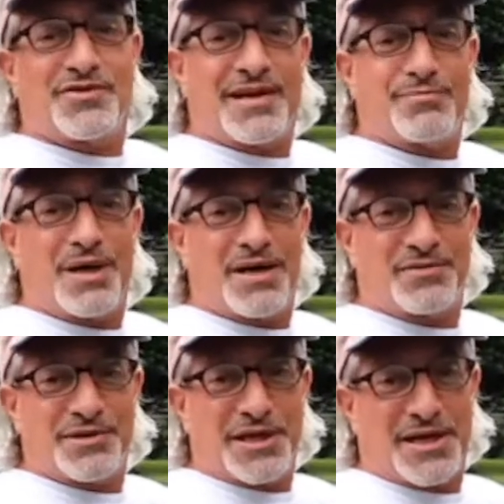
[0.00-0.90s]
10
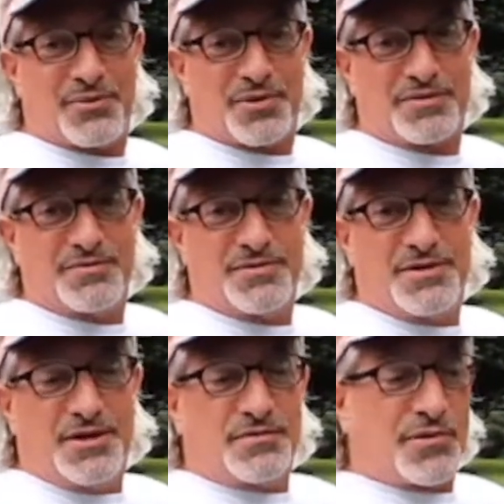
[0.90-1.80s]
miles an hour.
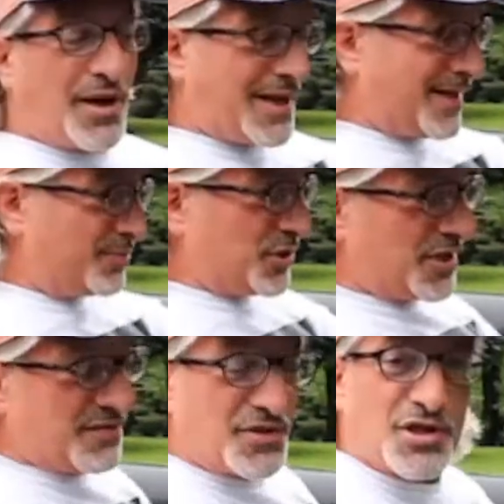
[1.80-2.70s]
So I am
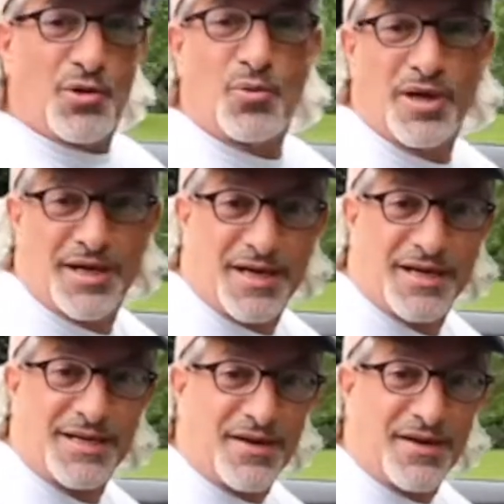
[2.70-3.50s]
giving away